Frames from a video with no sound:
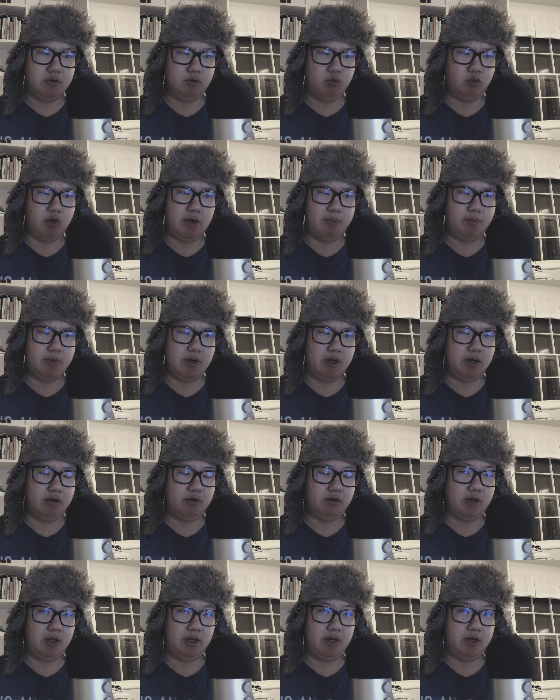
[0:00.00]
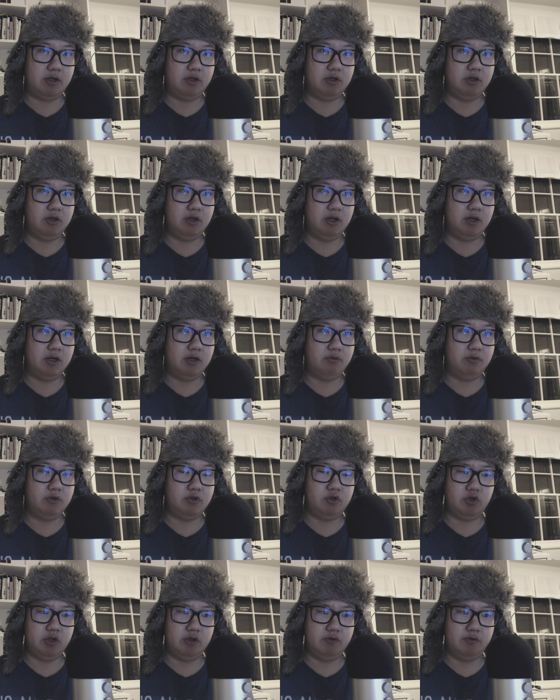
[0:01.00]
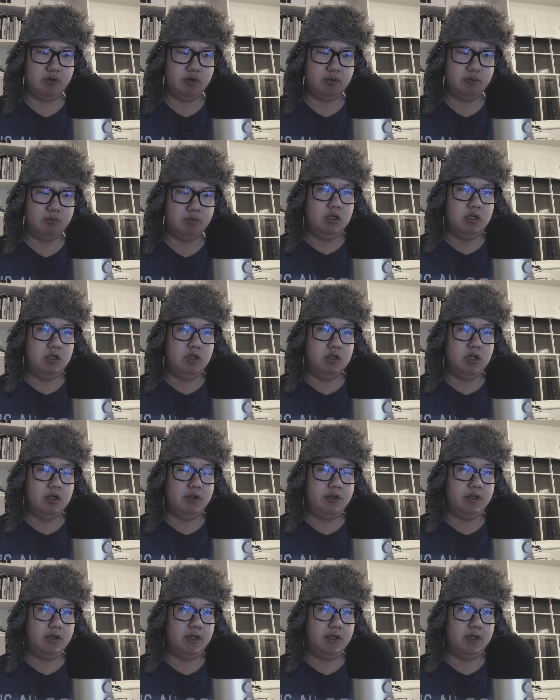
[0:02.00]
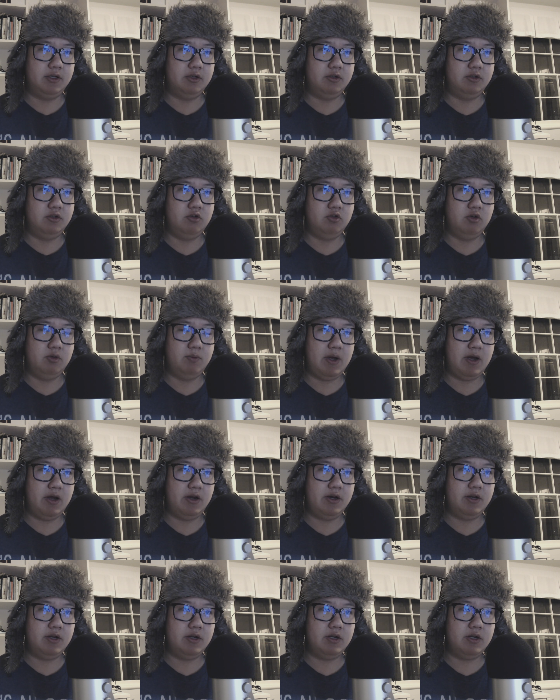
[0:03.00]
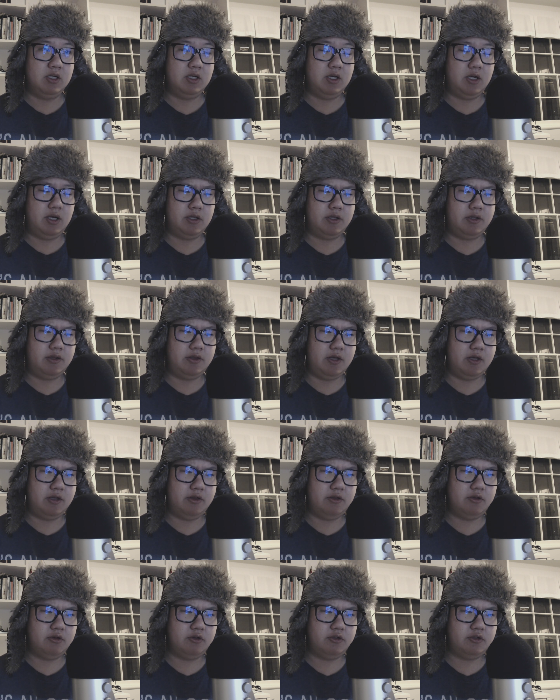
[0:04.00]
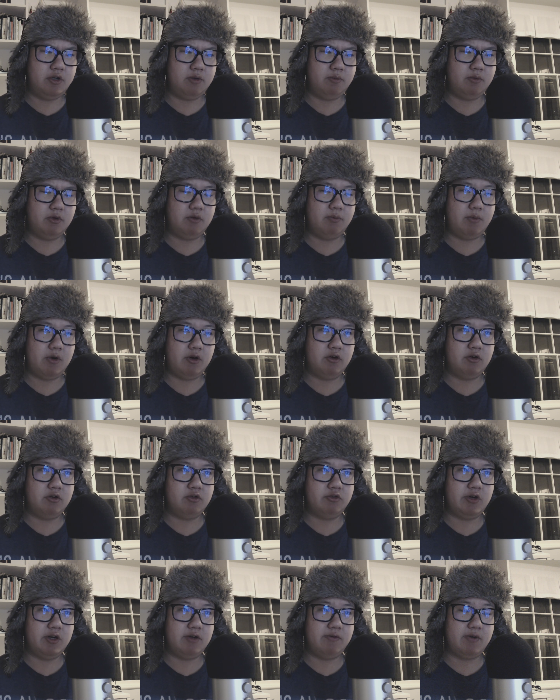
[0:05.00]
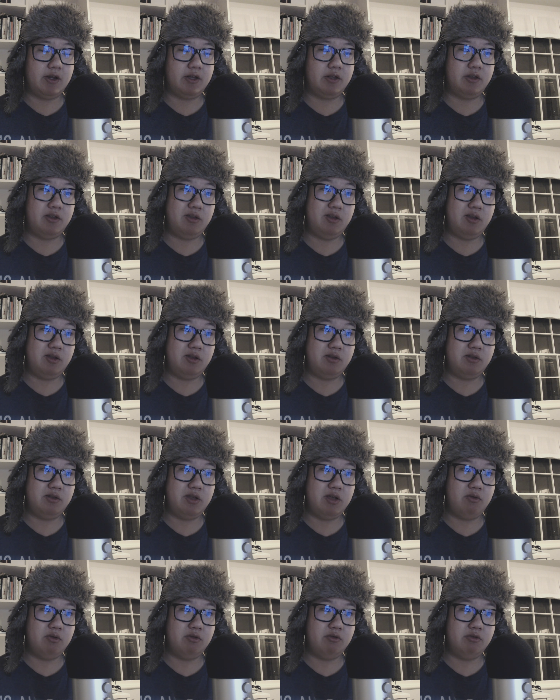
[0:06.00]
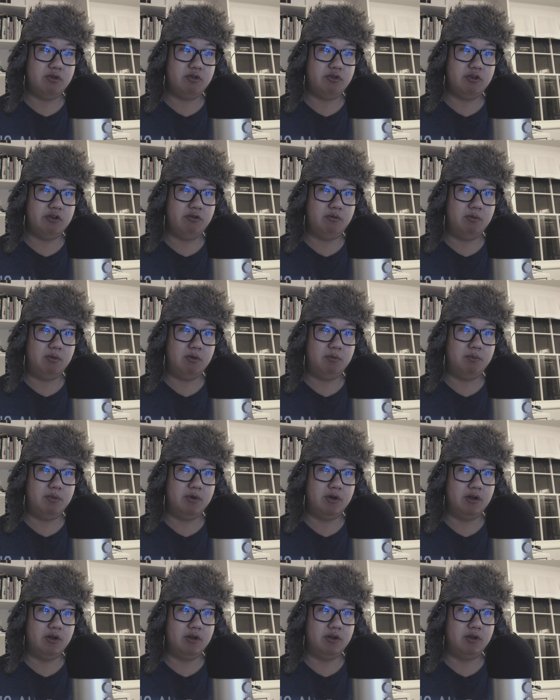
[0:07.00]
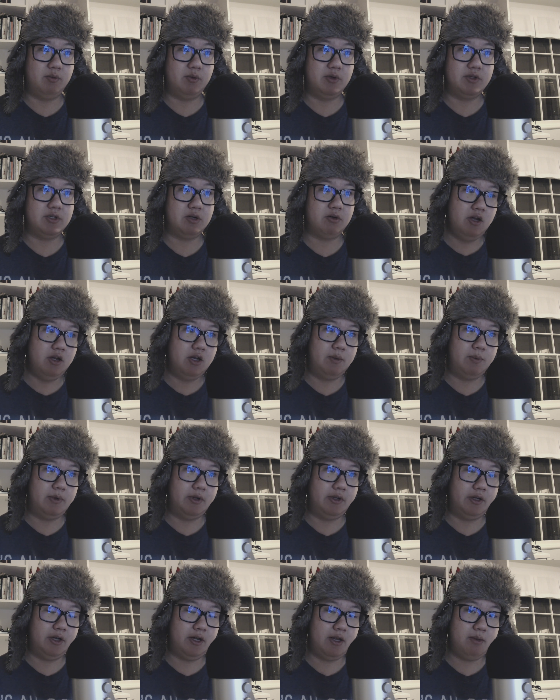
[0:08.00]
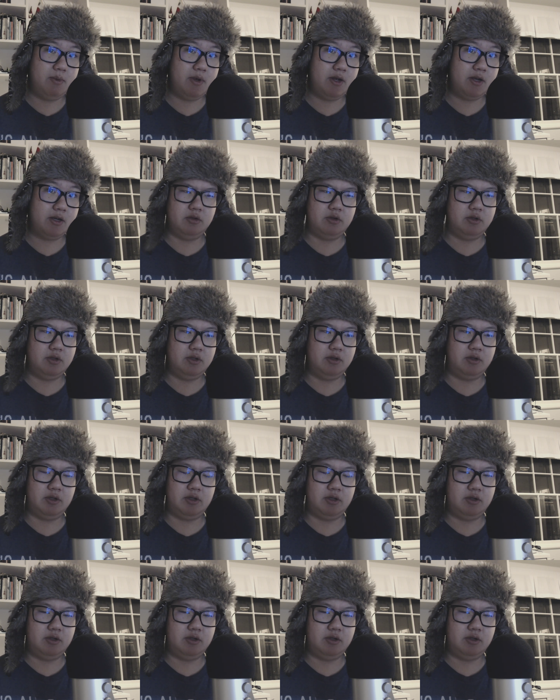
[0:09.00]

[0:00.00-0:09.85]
wiped out. I could not retrieve them. Nothing I could do about it. I think they're somewhere in my hard drive. I think they were retrievable, but the ones that were on my iMac, it